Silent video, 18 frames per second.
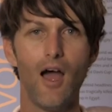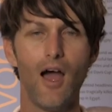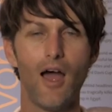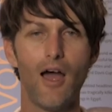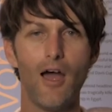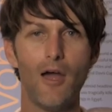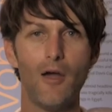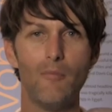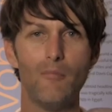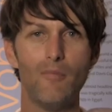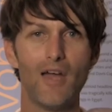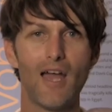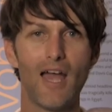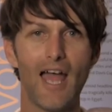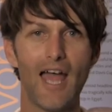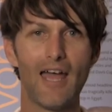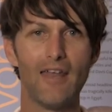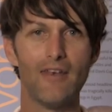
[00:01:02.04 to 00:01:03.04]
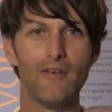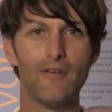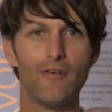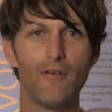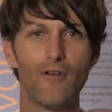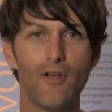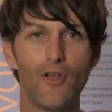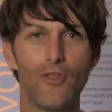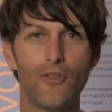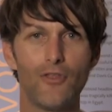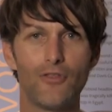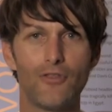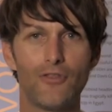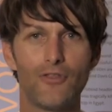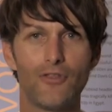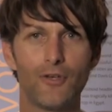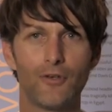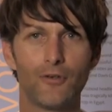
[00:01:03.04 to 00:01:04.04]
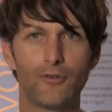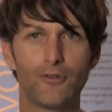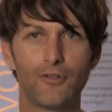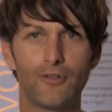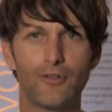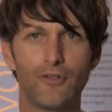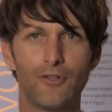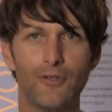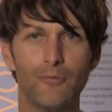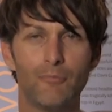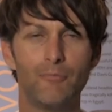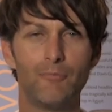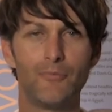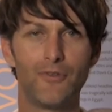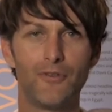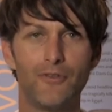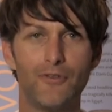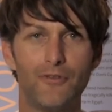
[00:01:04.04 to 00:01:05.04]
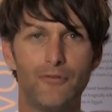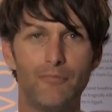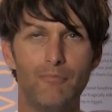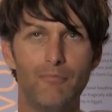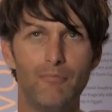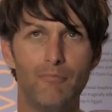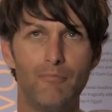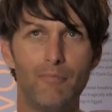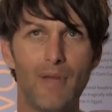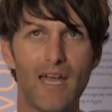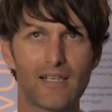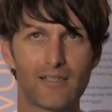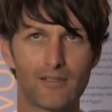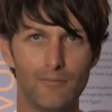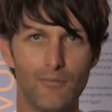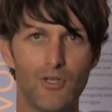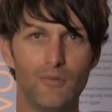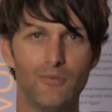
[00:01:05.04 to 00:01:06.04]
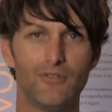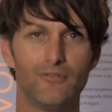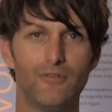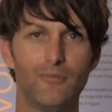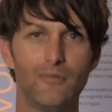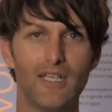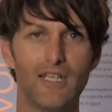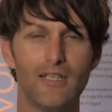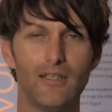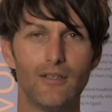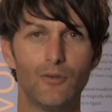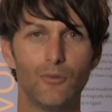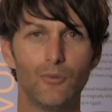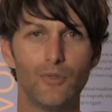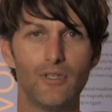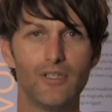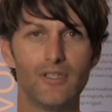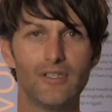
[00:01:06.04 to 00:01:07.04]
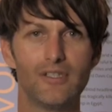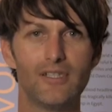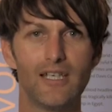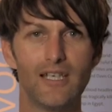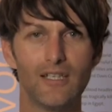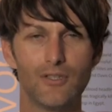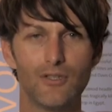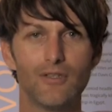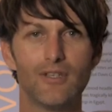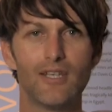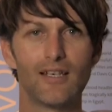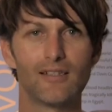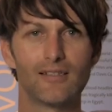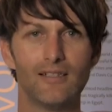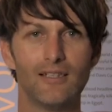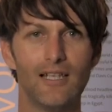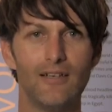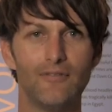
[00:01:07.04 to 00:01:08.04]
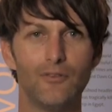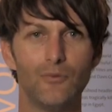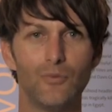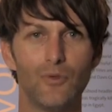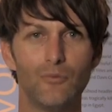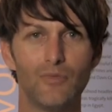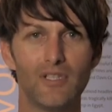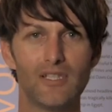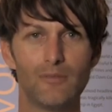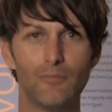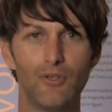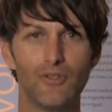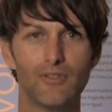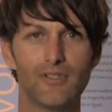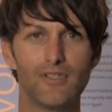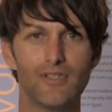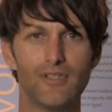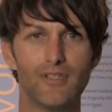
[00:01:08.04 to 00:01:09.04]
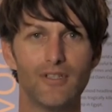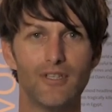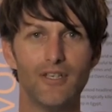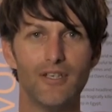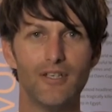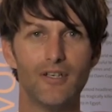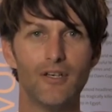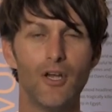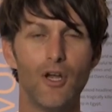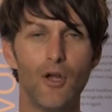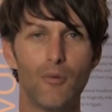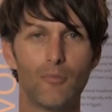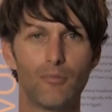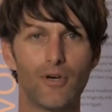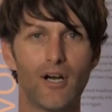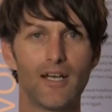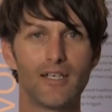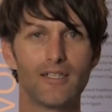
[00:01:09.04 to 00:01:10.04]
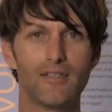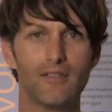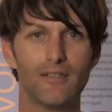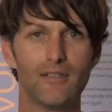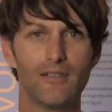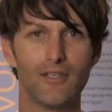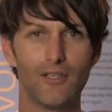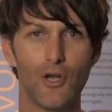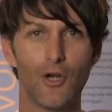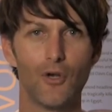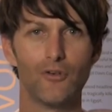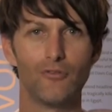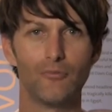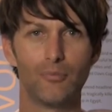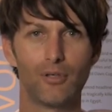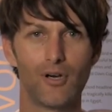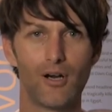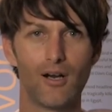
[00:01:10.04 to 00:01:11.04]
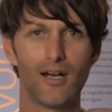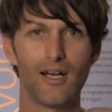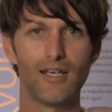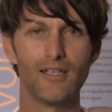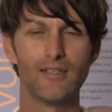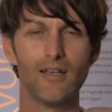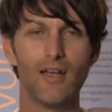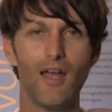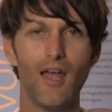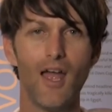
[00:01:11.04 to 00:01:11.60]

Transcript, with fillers: Um, and the the best moment for me was in 2011 when we sponsored the Brighton and Hove Pride,